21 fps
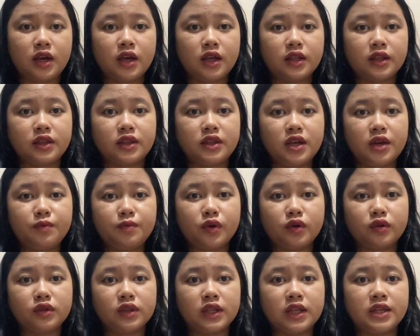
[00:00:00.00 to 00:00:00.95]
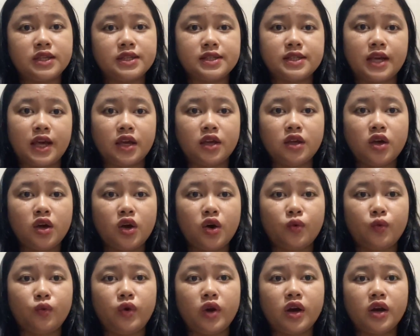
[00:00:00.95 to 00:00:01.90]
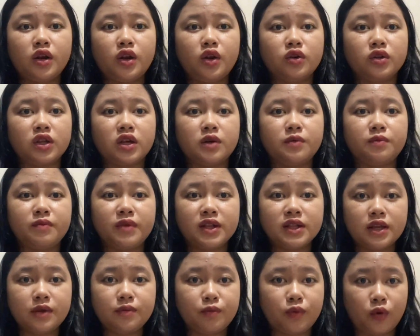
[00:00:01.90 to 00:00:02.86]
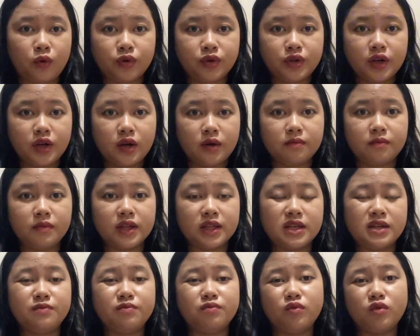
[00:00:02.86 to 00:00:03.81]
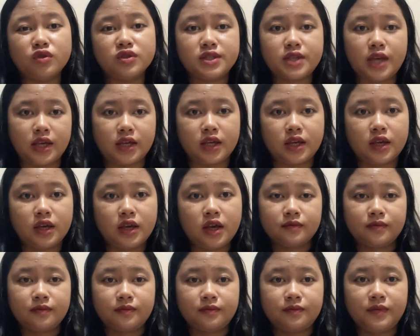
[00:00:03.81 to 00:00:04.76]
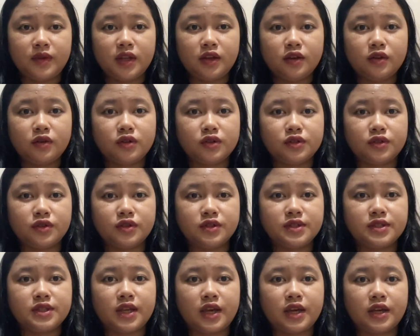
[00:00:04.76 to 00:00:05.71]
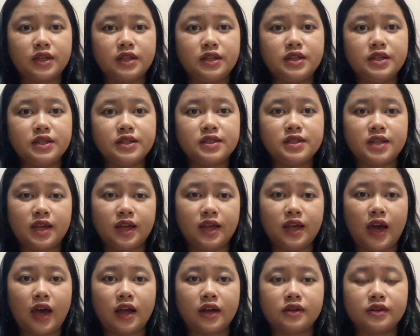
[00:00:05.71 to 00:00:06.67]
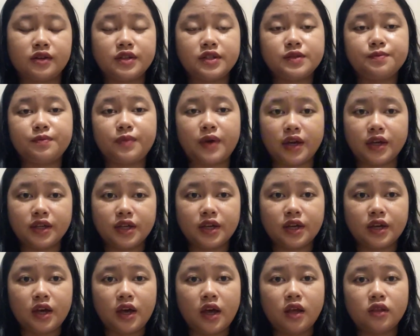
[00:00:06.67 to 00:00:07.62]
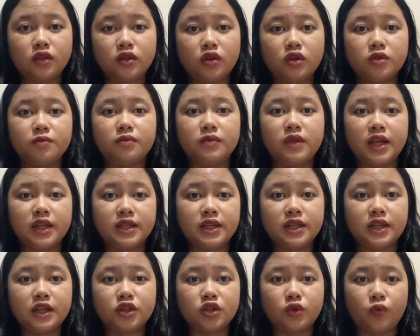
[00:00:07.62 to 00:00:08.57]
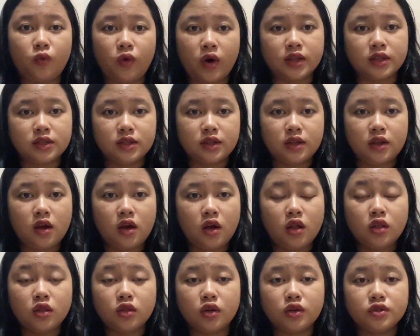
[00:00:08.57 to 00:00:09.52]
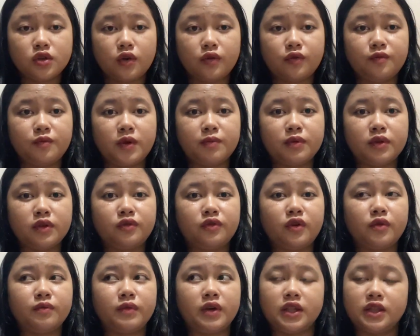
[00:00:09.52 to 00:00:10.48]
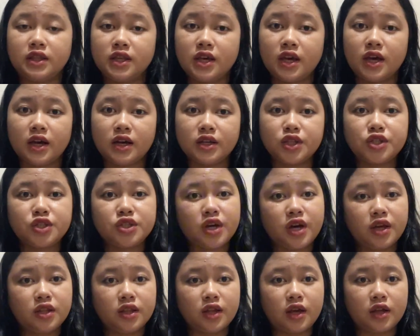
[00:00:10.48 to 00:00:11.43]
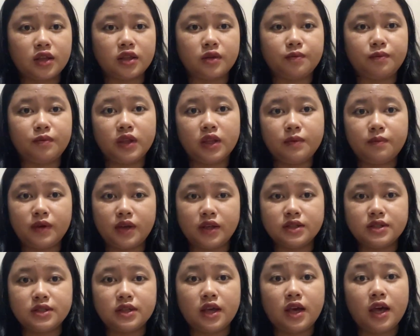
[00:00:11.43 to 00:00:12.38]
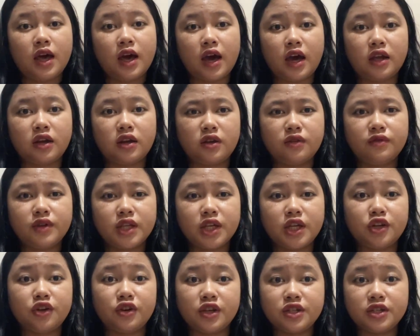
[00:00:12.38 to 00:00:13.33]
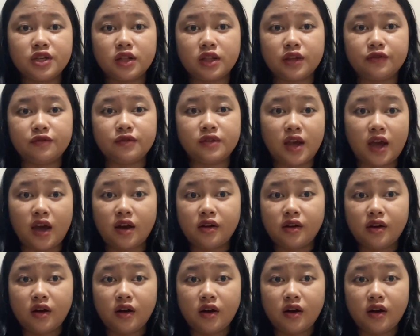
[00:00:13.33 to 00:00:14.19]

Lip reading: They proudly say, "We are not a melting pot, but a mosaic," meaning cultures stay distinct and respect, not blended into one. Lots of people from India, China, the Philippines, and even Indonesia live there.